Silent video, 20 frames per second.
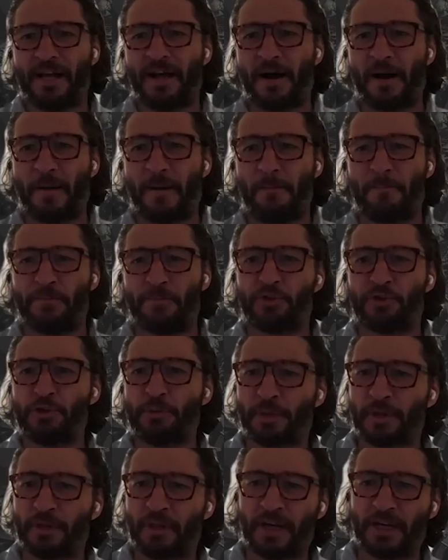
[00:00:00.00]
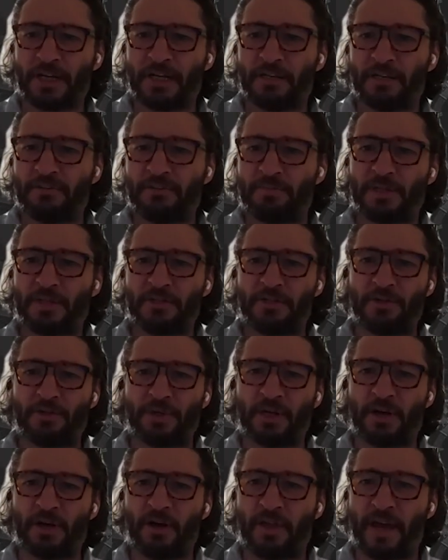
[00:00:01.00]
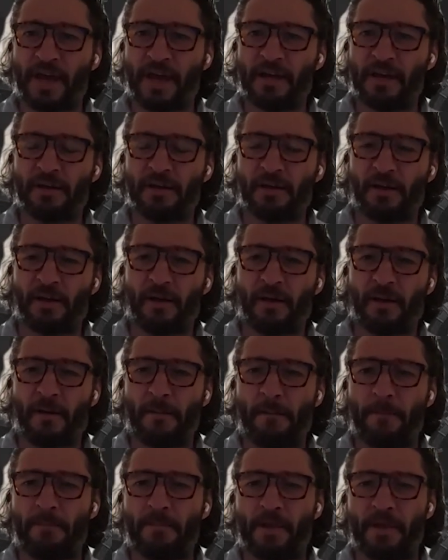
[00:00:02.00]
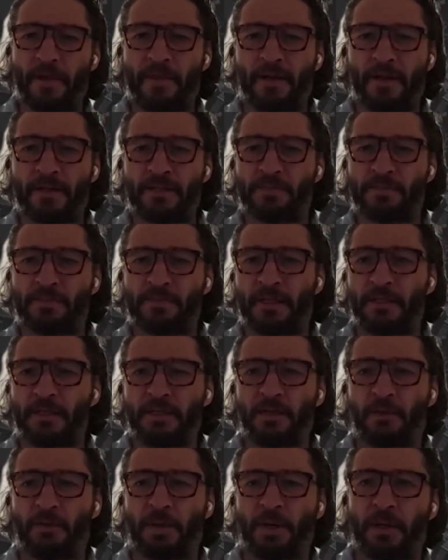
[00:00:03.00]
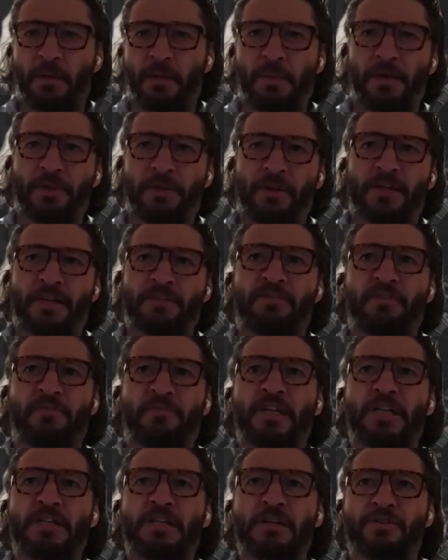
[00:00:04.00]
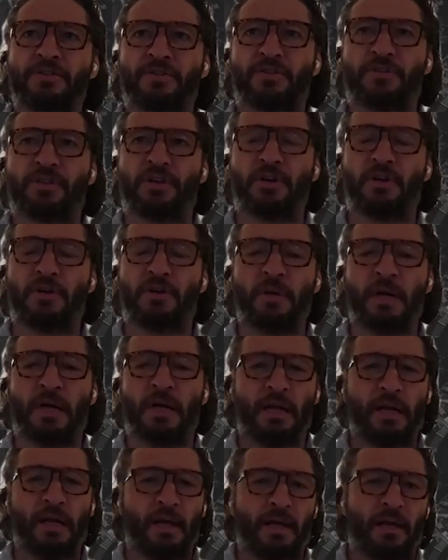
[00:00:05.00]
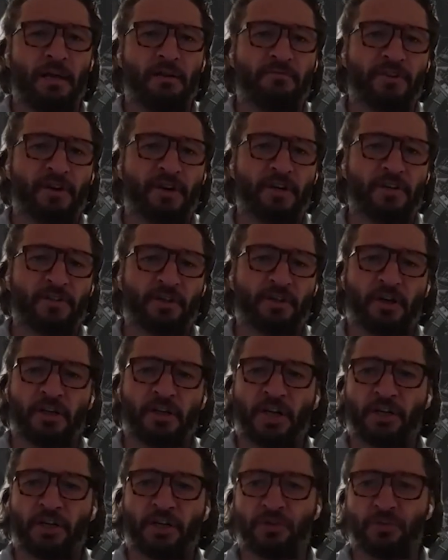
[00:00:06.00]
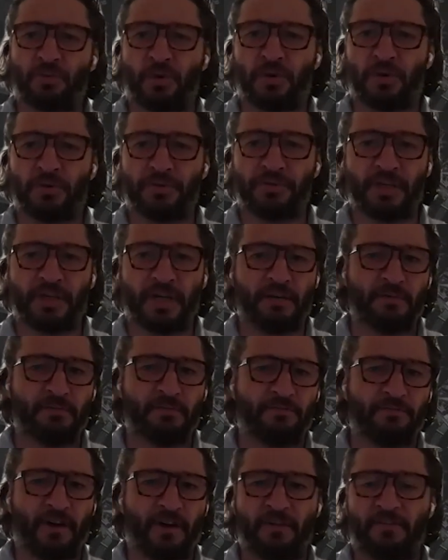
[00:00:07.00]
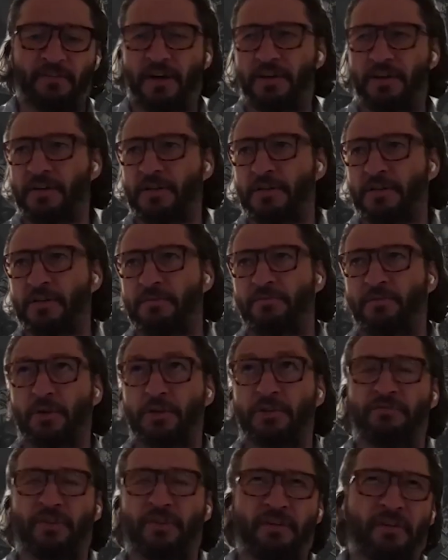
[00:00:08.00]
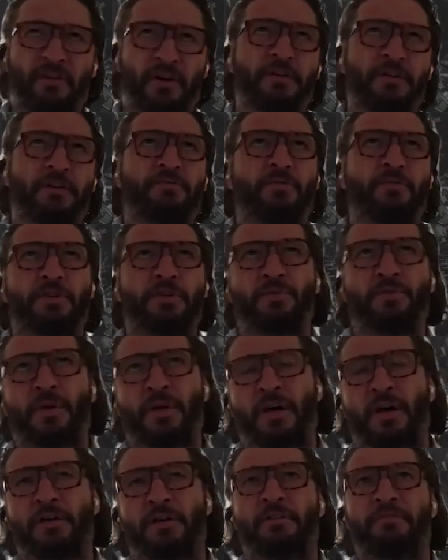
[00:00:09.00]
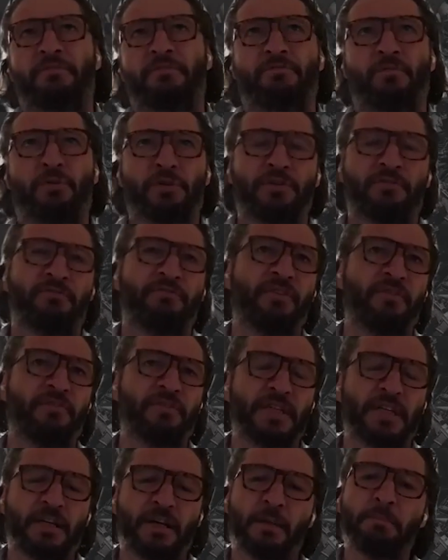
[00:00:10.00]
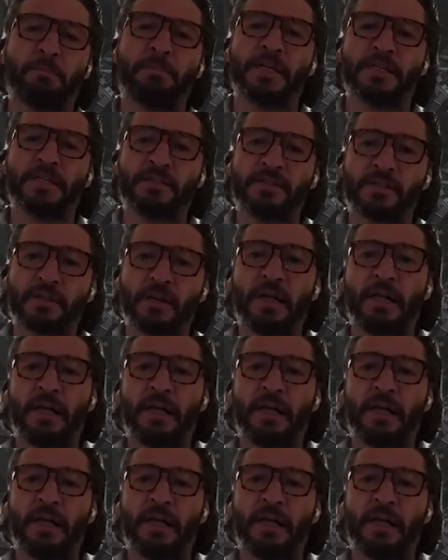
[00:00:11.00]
um, super lucky to have been doing all that. Um, and then I spent you know probably about the last fifteen years or so in various architecture roles at 500, Fortune 500, Fortune 100, and Fortune 50 companies.